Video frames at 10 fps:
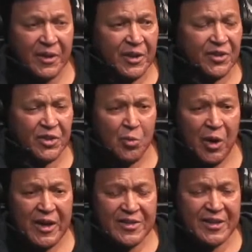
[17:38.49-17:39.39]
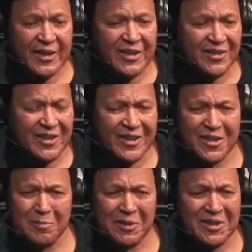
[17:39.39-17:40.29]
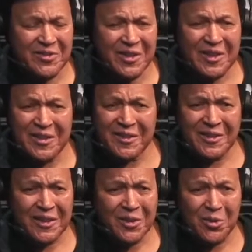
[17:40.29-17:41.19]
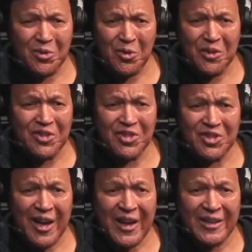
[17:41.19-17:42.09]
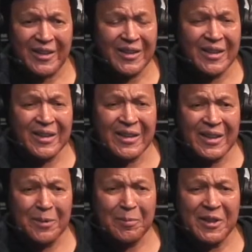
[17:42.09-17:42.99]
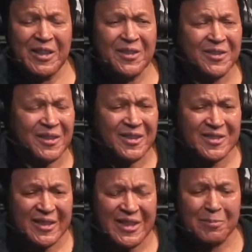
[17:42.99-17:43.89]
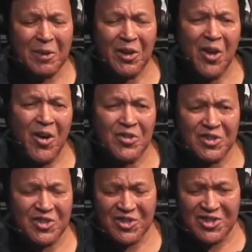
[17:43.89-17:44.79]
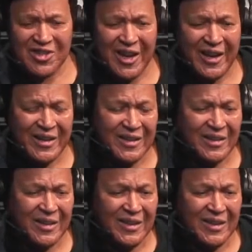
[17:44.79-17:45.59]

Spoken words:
He says, why is that? He said he doesn't believe anything that goes on in society. He thinks that he belongs in society.